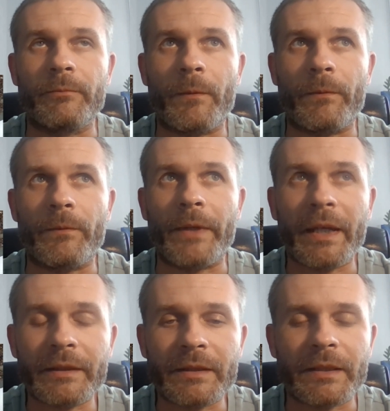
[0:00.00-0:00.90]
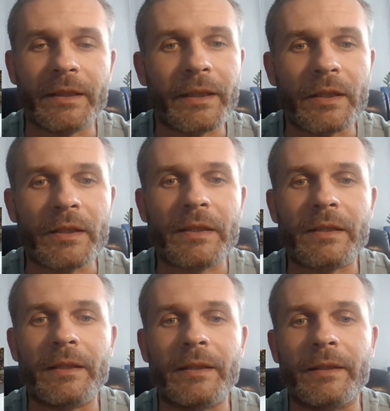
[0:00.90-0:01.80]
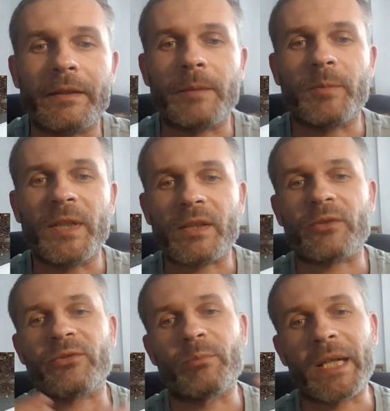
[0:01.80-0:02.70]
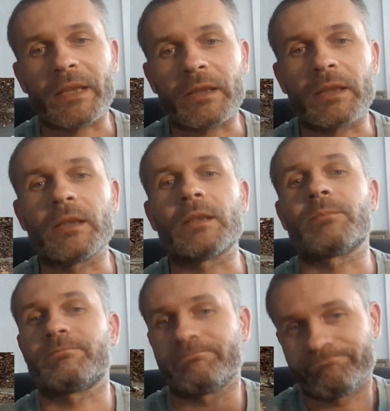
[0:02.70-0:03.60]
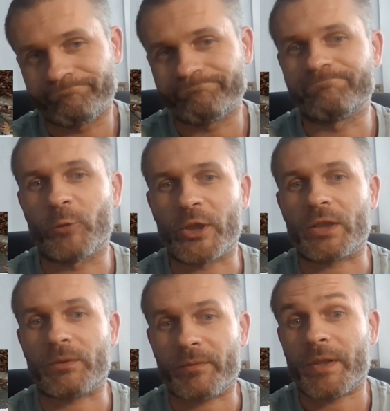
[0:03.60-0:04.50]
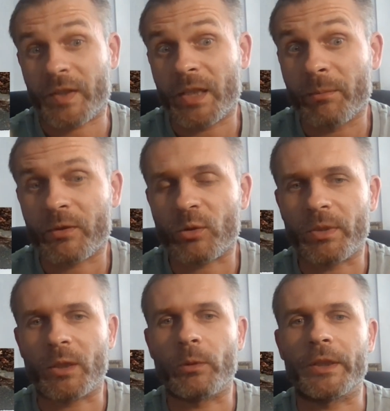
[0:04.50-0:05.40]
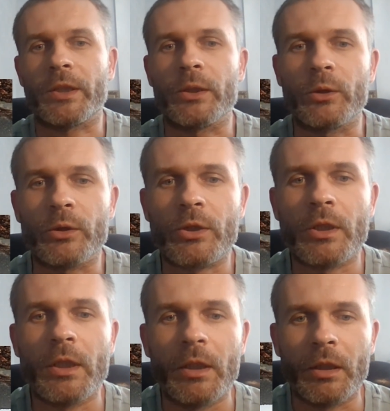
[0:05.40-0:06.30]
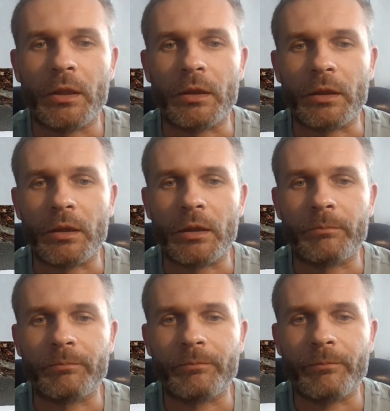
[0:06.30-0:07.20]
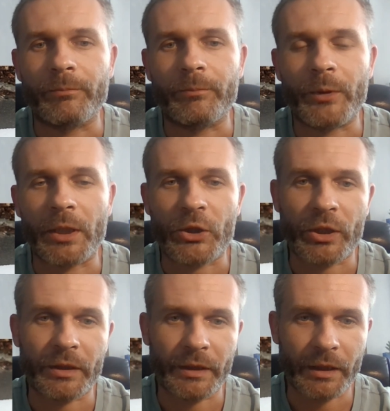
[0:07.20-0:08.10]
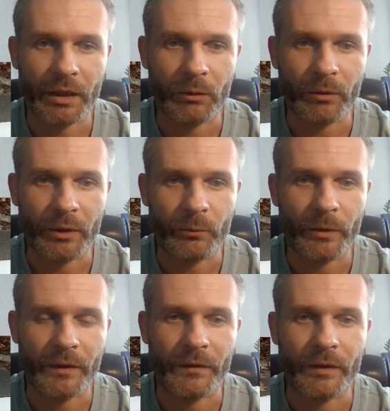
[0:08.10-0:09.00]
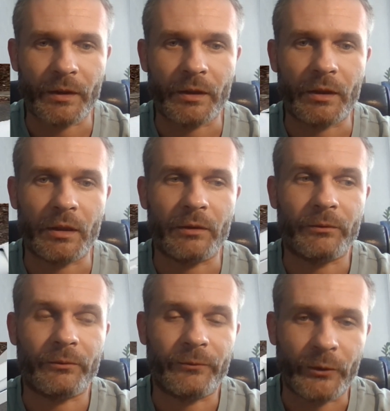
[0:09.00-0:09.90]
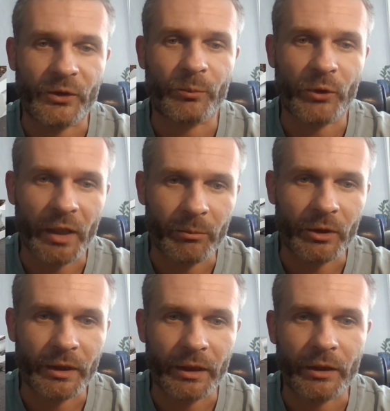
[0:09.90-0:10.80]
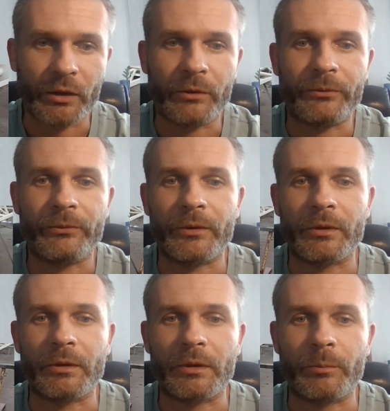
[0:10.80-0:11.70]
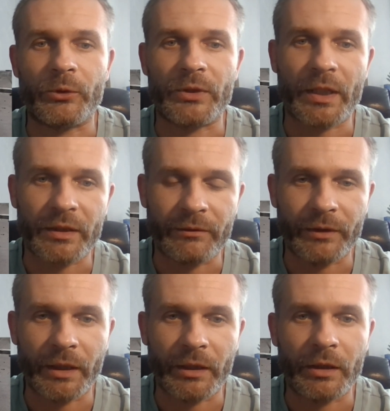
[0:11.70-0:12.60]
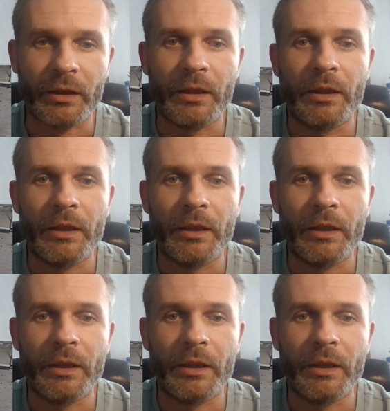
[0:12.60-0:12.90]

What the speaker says: That is the piece of metal which seems to be quite huge, uh, partially covered with the first primer layer of protective layer.